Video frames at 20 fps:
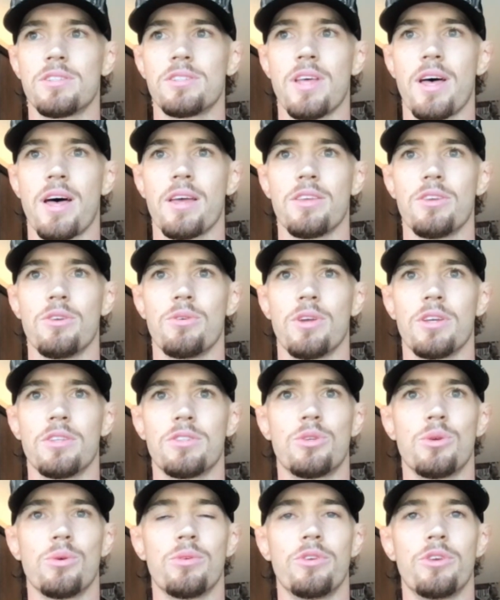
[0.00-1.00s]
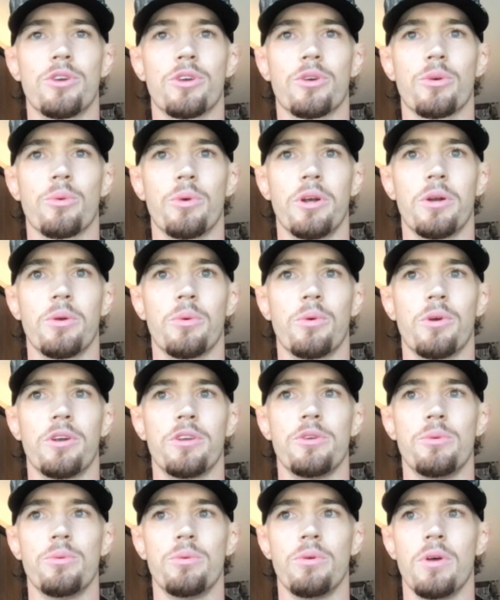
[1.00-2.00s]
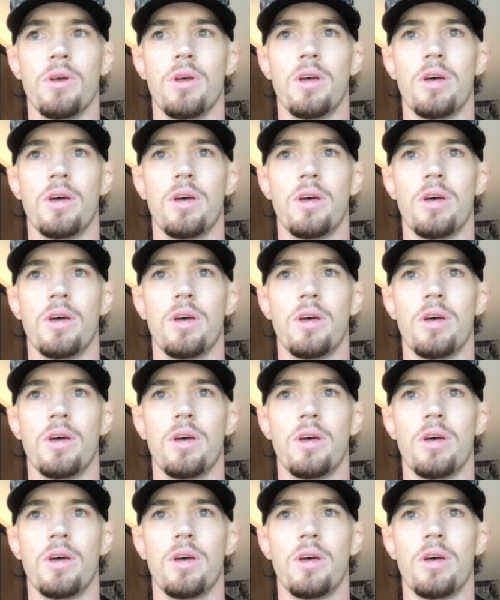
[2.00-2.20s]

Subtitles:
that you get to in your career where you